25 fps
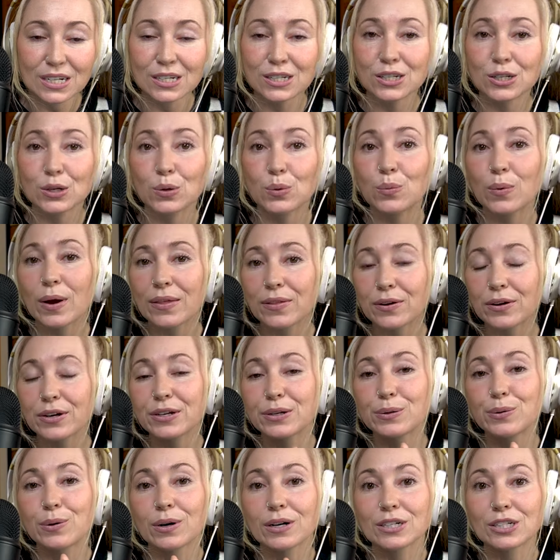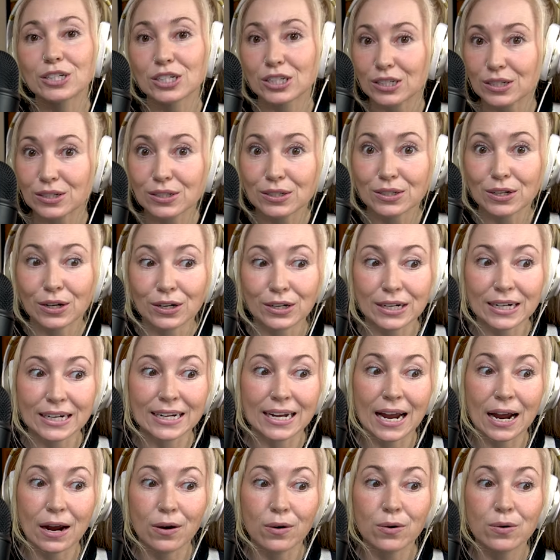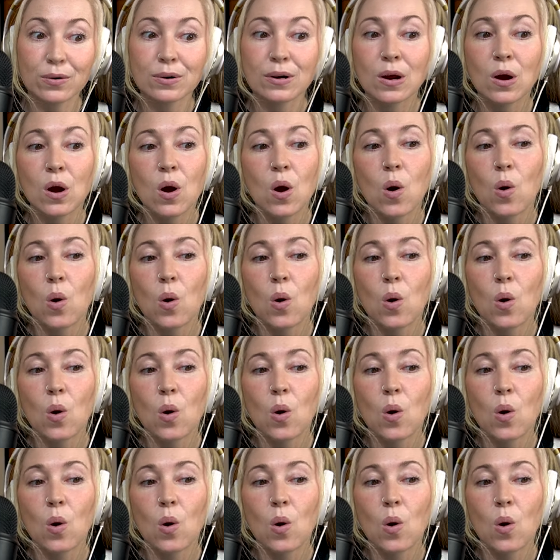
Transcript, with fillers: So whether you are just starting out